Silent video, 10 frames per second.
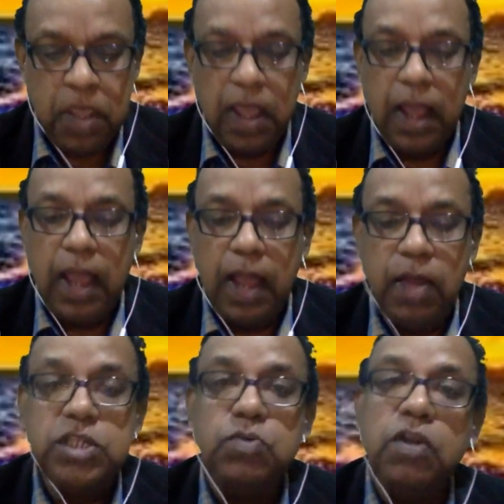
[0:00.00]
I, I
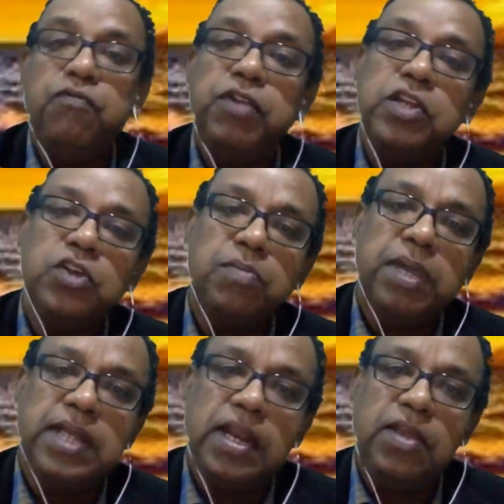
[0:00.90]
just want to finish up by
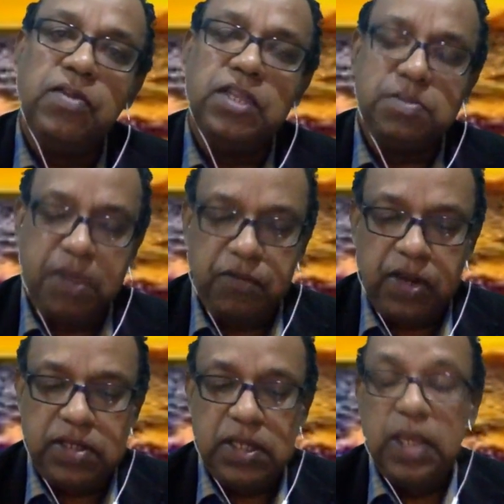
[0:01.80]
telling you this my
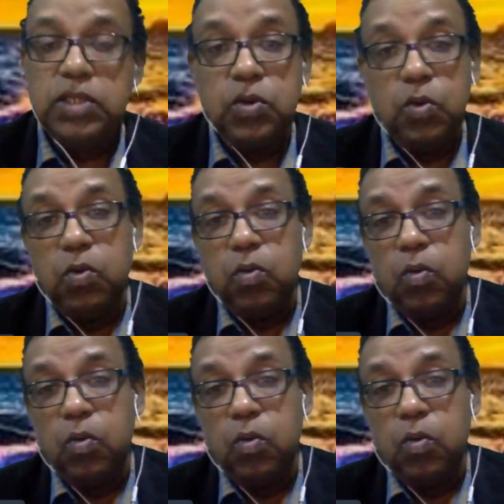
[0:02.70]
friends so